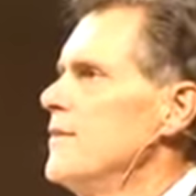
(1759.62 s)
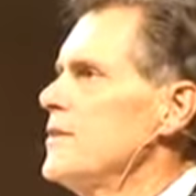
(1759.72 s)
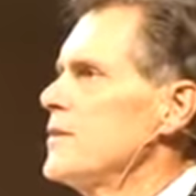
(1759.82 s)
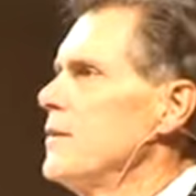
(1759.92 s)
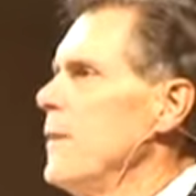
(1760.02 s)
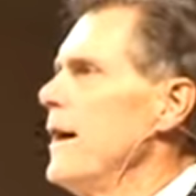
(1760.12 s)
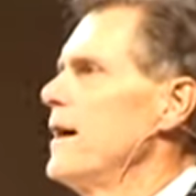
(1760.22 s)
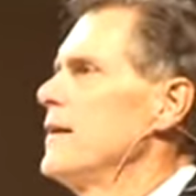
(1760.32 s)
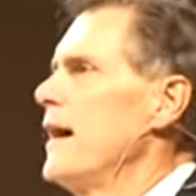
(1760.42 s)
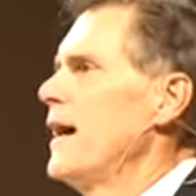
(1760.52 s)
This
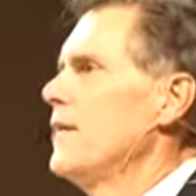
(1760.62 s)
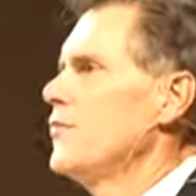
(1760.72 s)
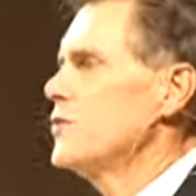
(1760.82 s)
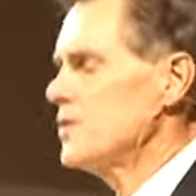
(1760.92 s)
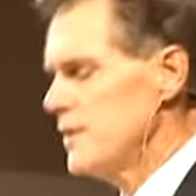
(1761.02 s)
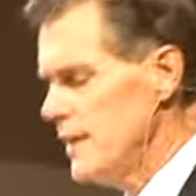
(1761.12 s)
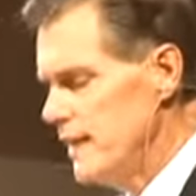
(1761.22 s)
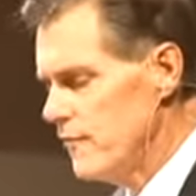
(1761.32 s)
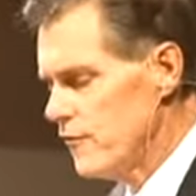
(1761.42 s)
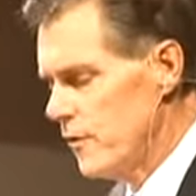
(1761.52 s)
command I have
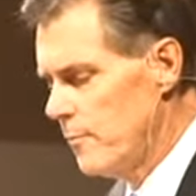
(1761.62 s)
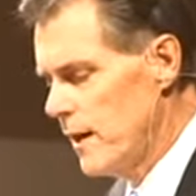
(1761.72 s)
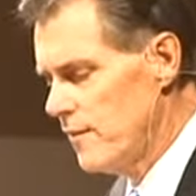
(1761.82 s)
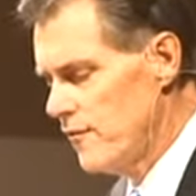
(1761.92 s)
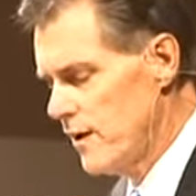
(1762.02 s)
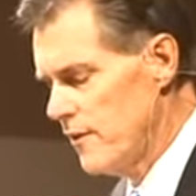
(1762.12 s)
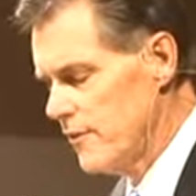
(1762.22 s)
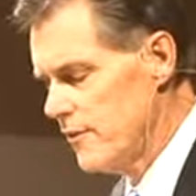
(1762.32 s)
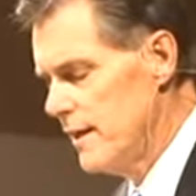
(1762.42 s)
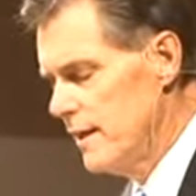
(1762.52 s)
received from my
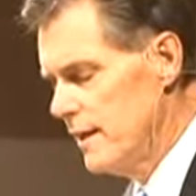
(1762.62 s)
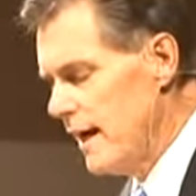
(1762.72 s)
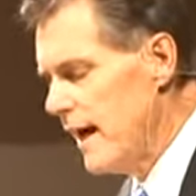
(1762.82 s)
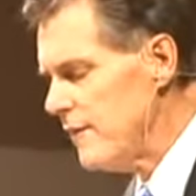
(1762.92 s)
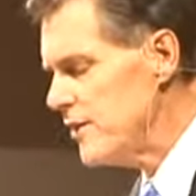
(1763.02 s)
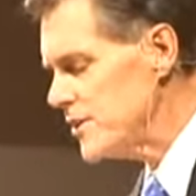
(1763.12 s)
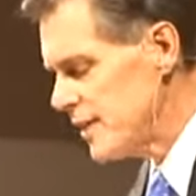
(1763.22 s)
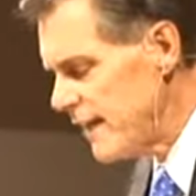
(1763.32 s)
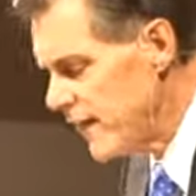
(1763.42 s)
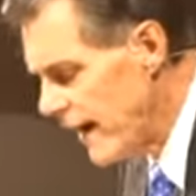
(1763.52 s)
Father. Now, having
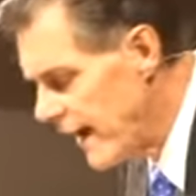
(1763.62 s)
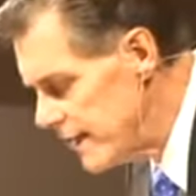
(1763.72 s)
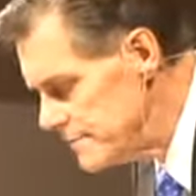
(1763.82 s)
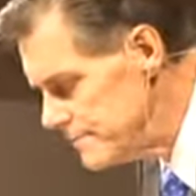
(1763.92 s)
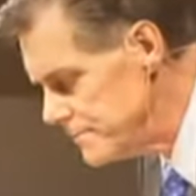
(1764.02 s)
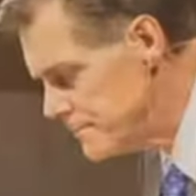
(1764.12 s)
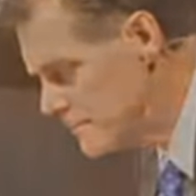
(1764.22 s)
said that,